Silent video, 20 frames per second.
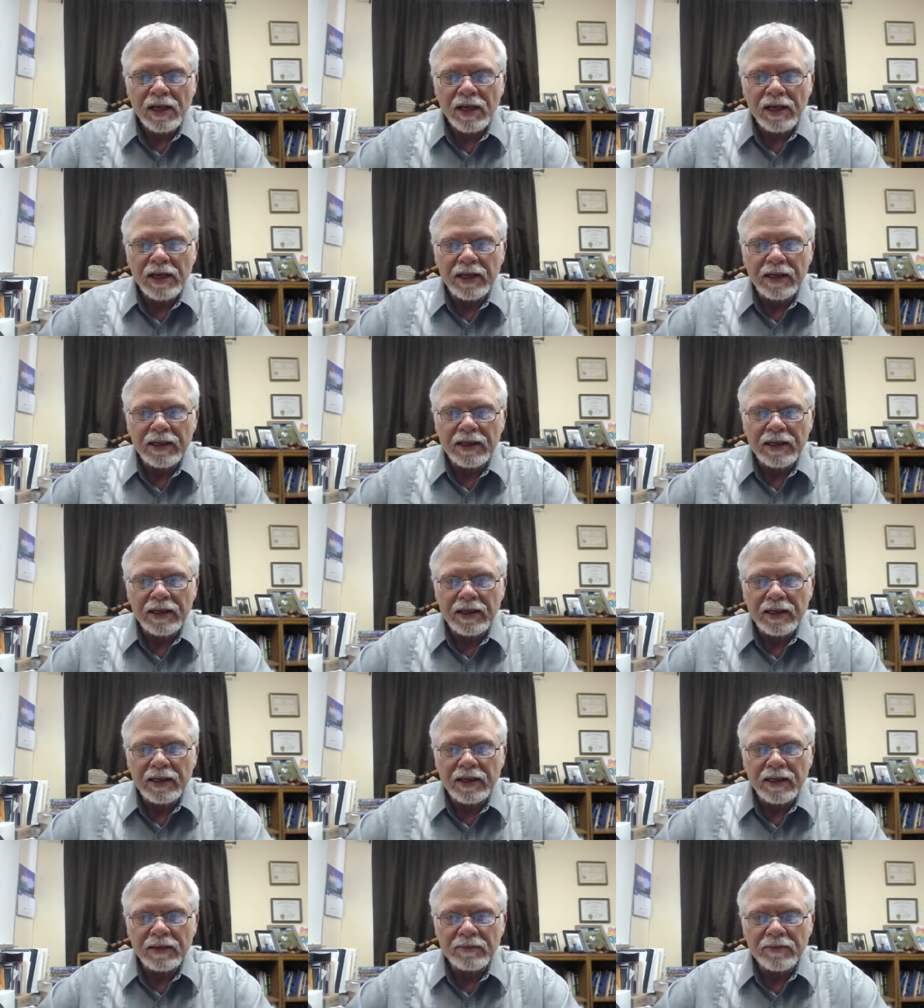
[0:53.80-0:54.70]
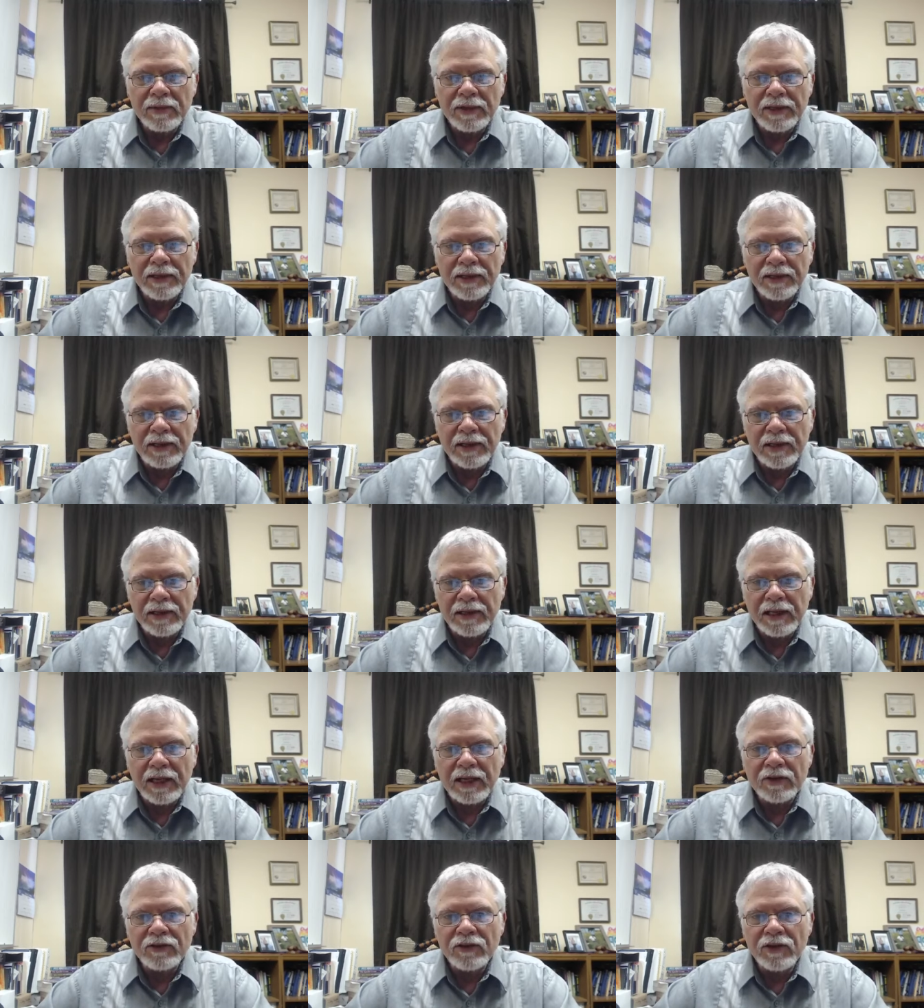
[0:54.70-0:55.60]
in the uh, in the
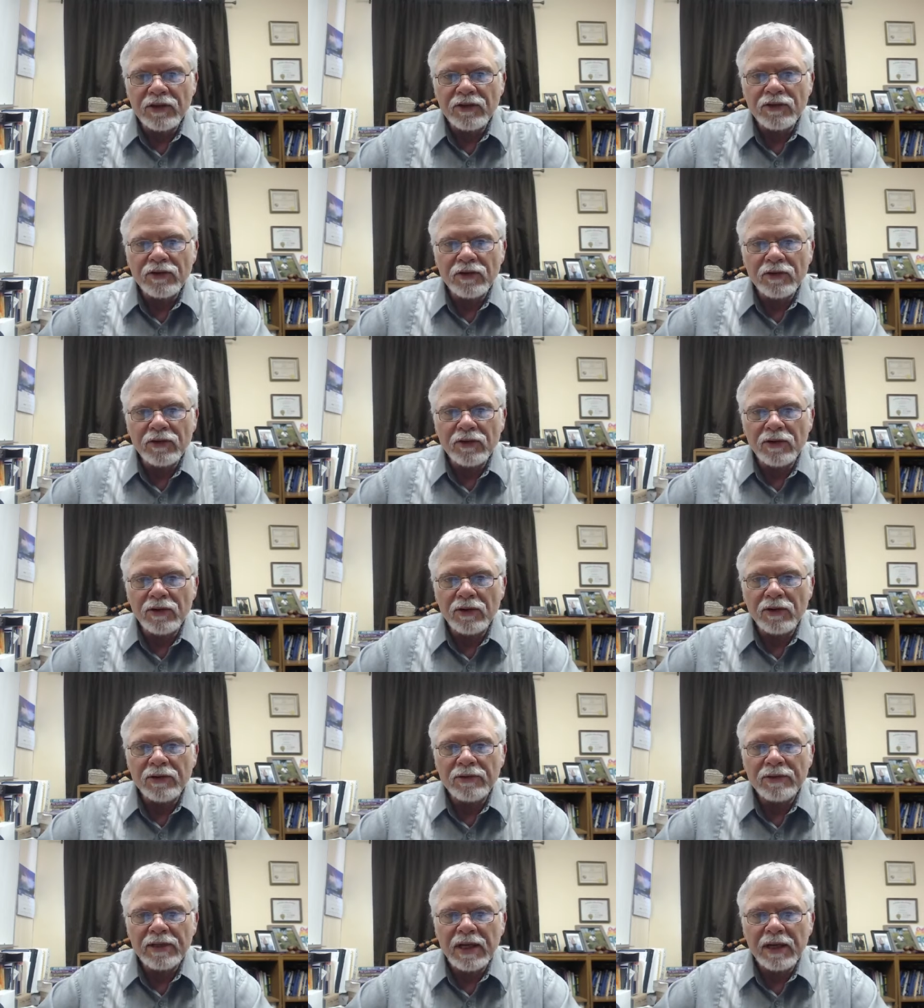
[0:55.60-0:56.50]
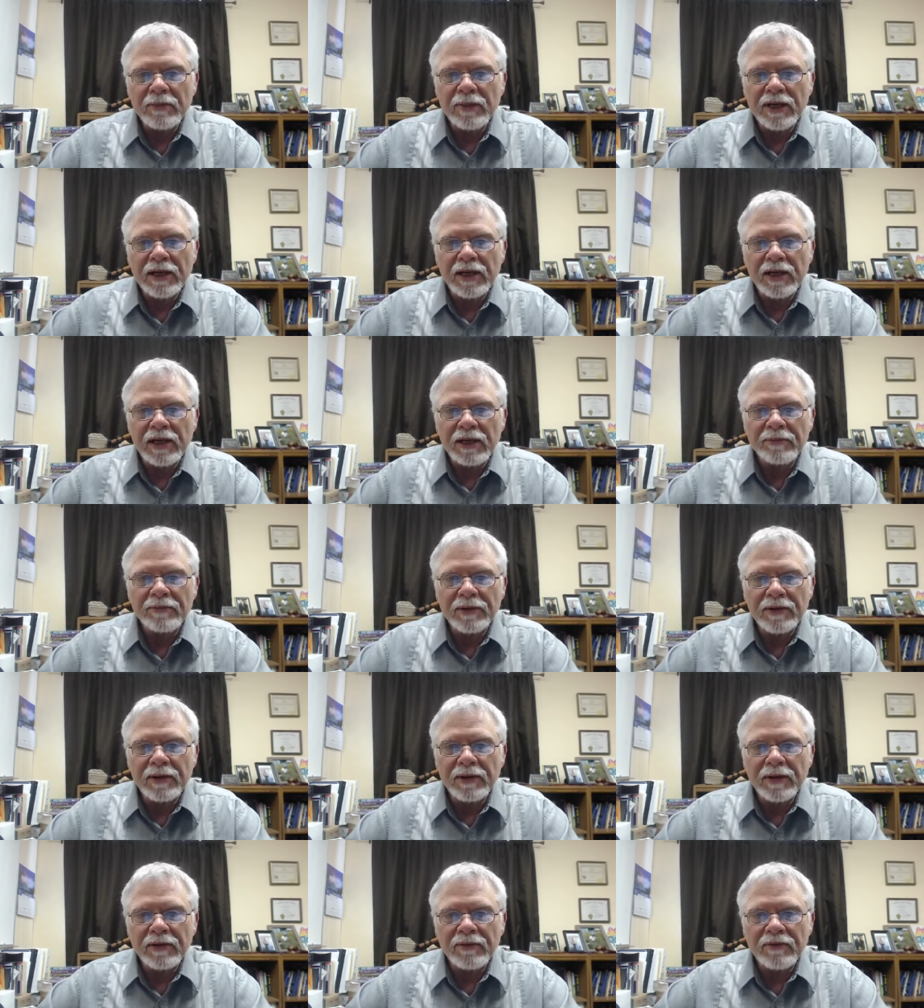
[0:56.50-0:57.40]
legacy school coming up
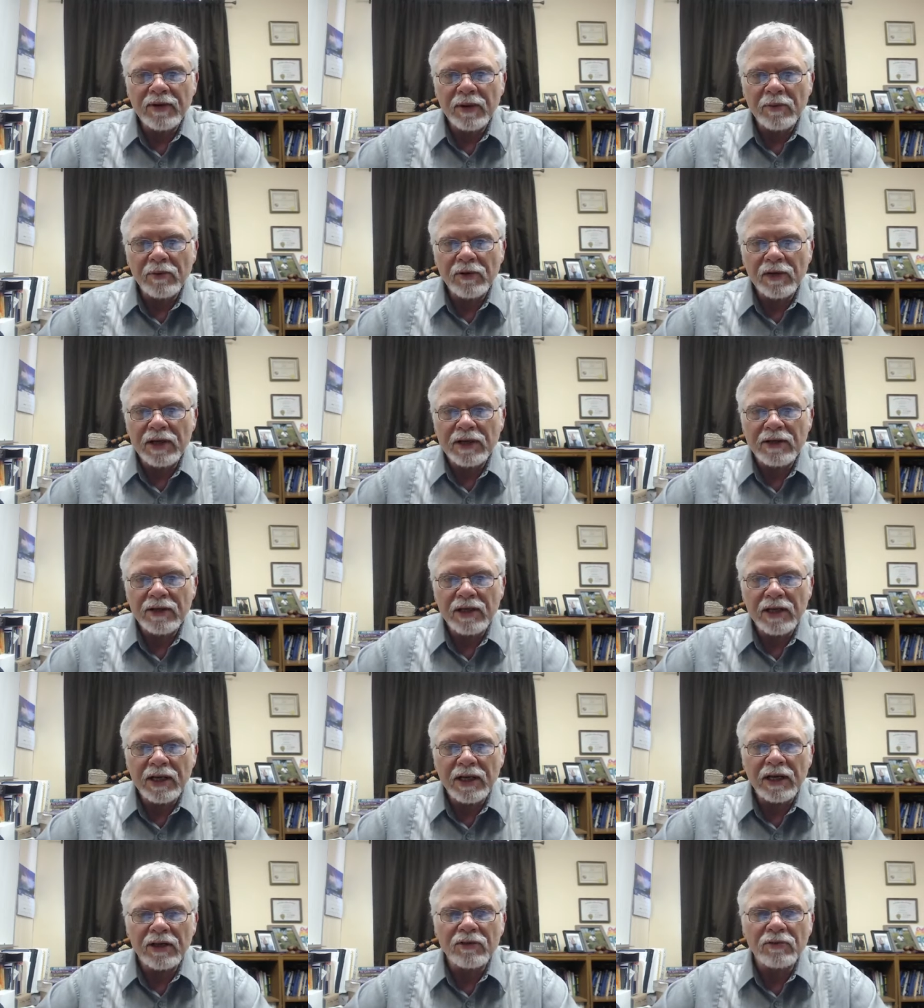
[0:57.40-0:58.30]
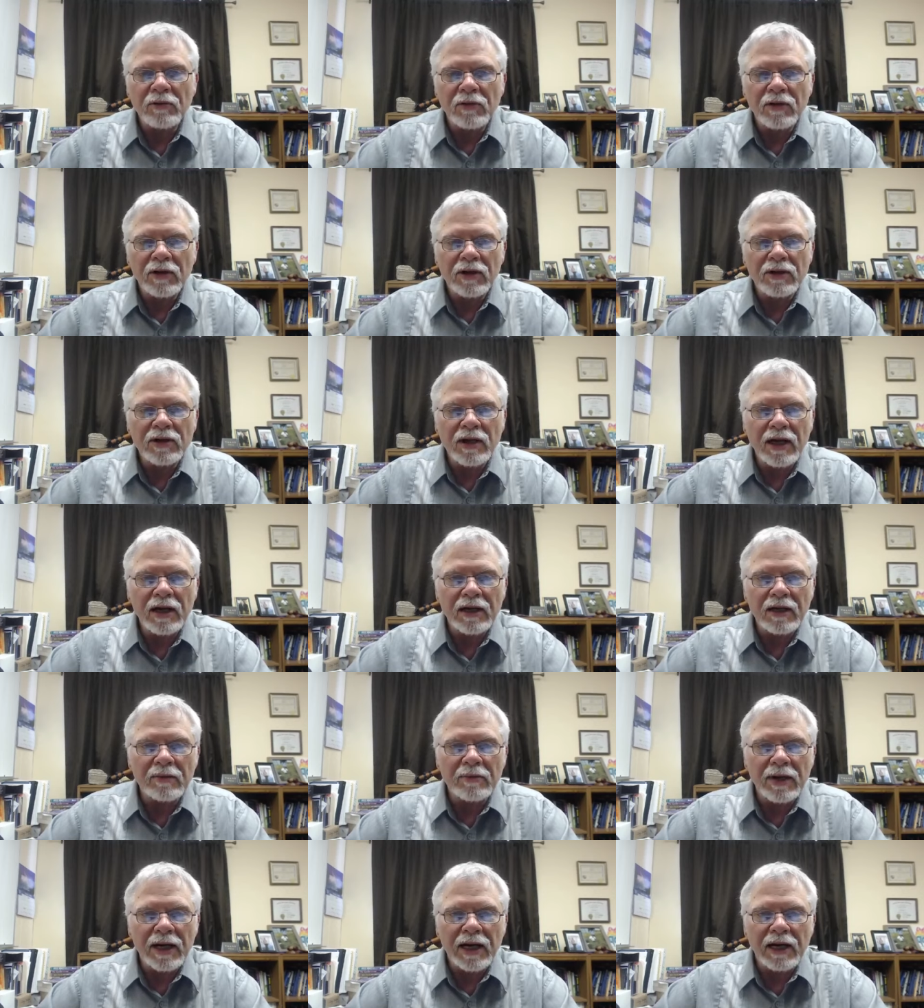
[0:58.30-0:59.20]
uh, February 10th, we're going to talk
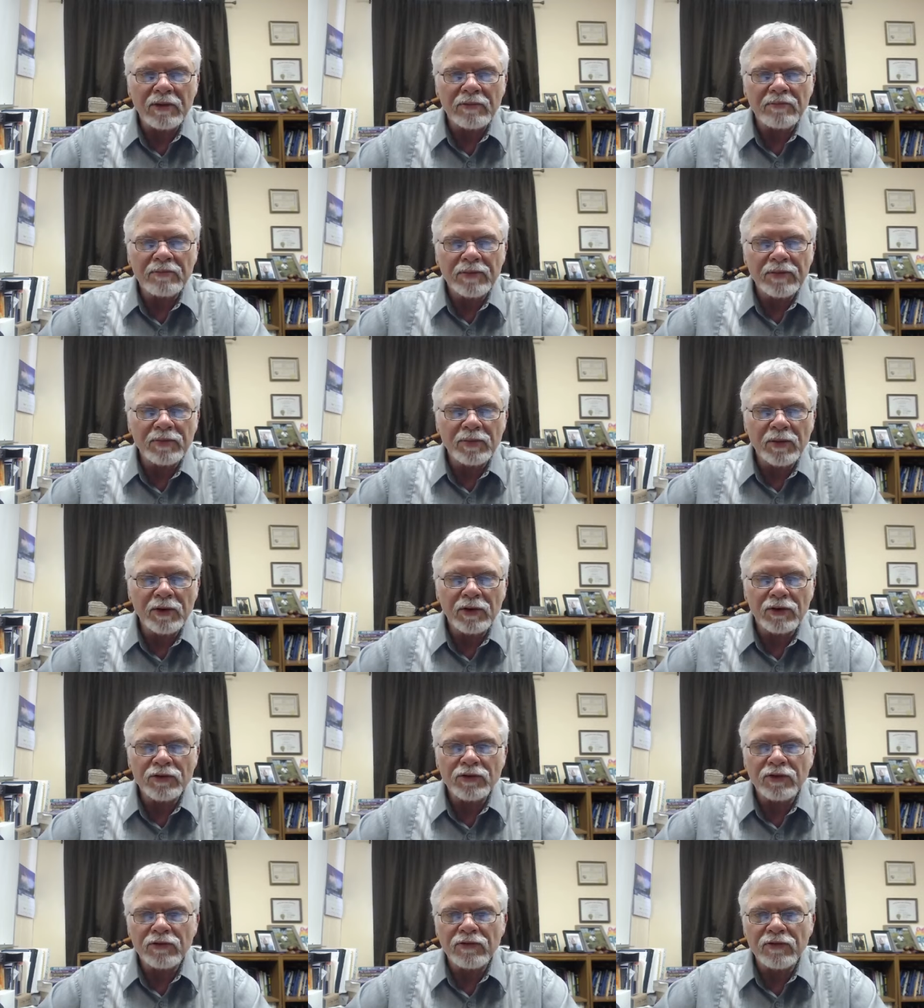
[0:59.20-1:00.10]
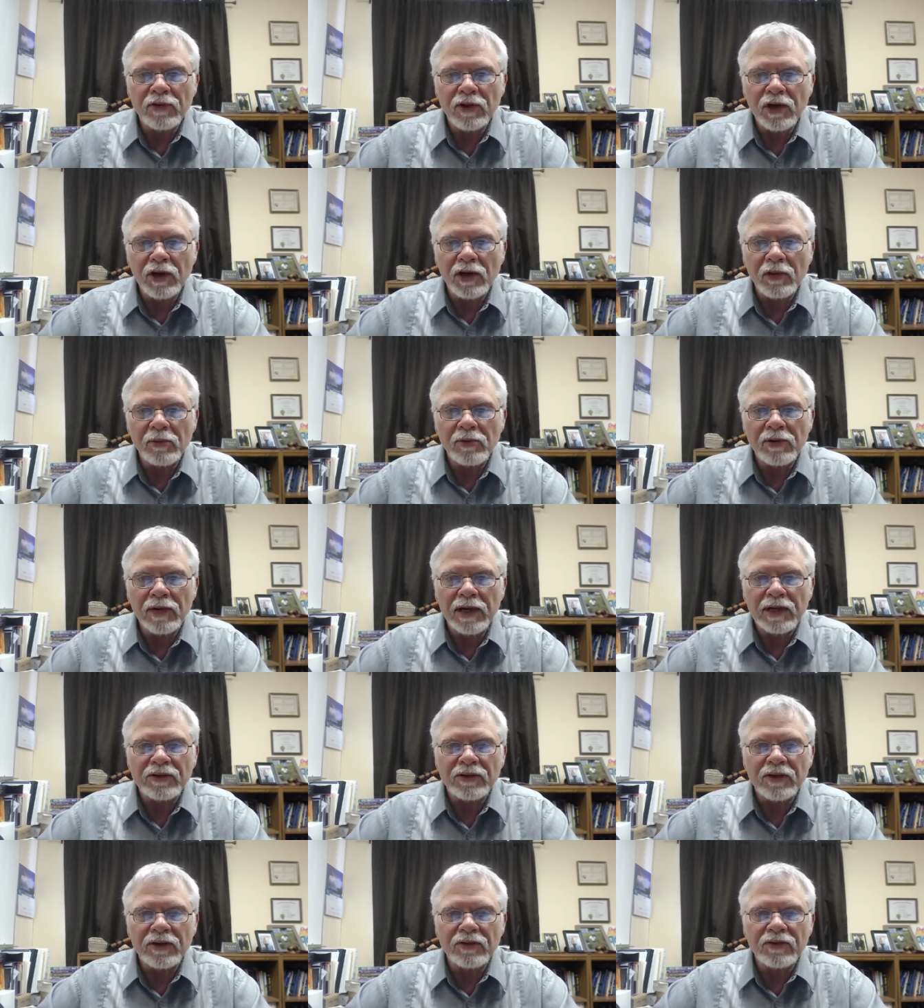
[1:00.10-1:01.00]
about spiritual flow,
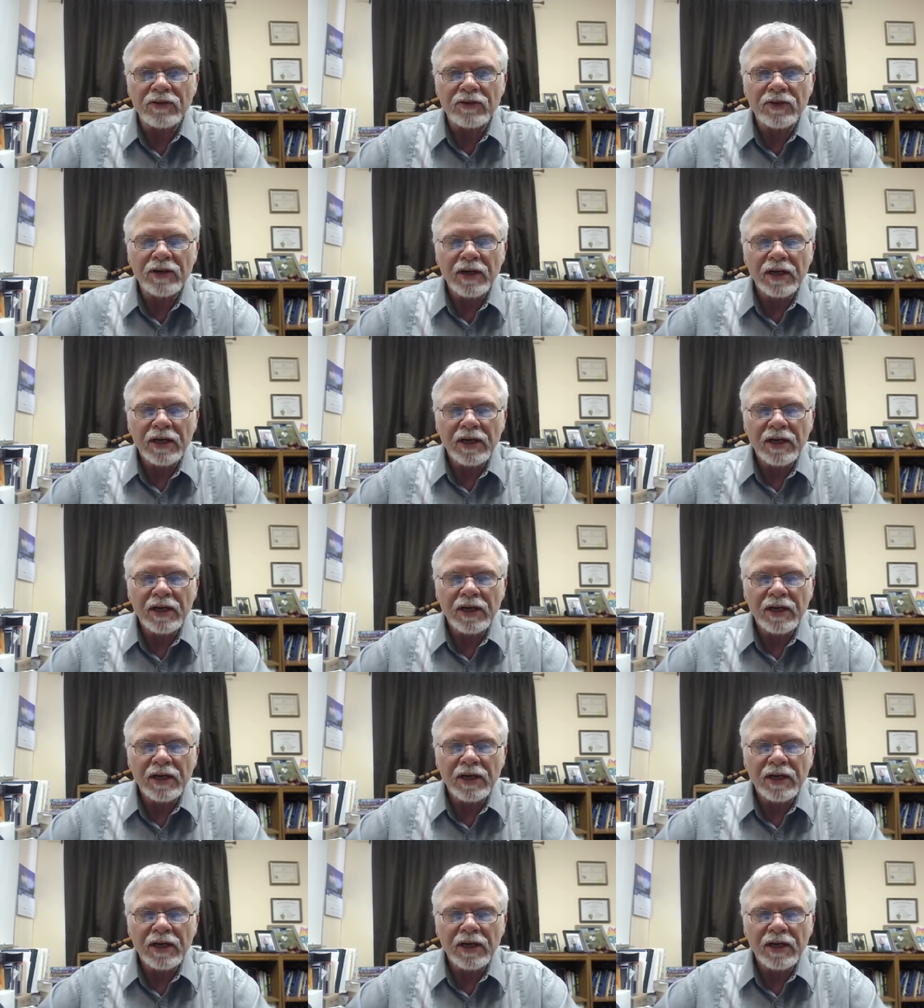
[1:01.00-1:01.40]
presence,